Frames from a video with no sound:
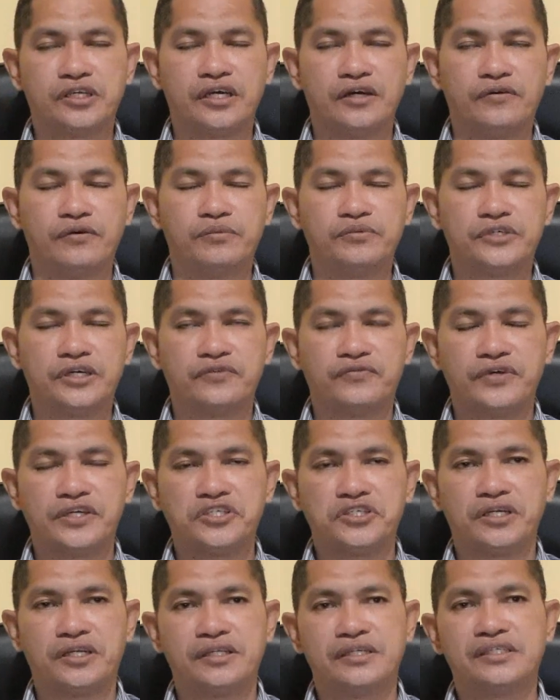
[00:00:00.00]

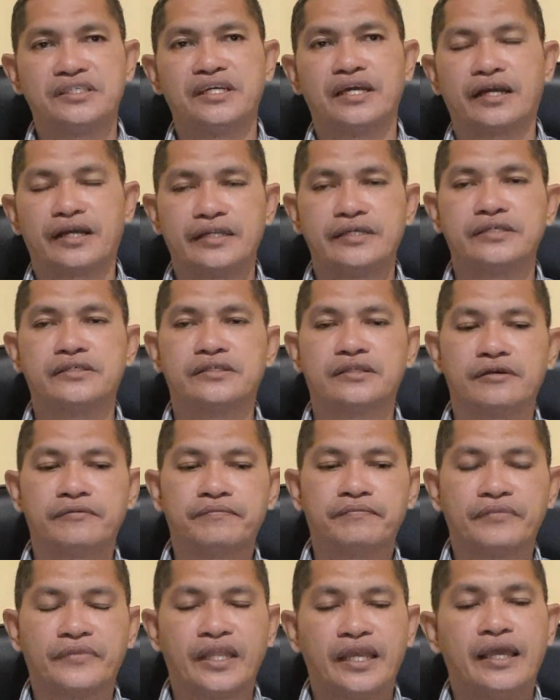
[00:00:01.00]
observation checklist.
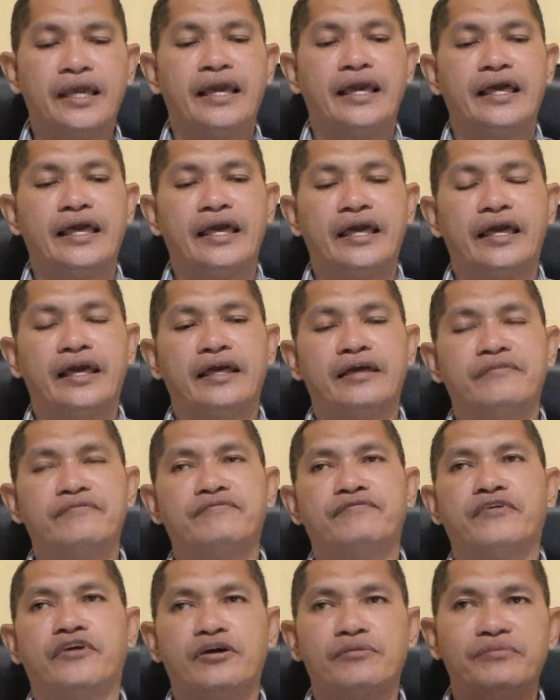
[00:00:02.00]

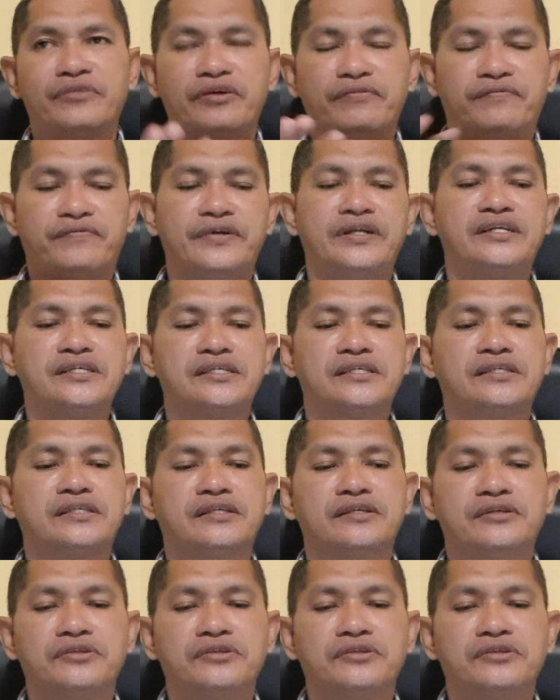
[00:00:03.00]
From the first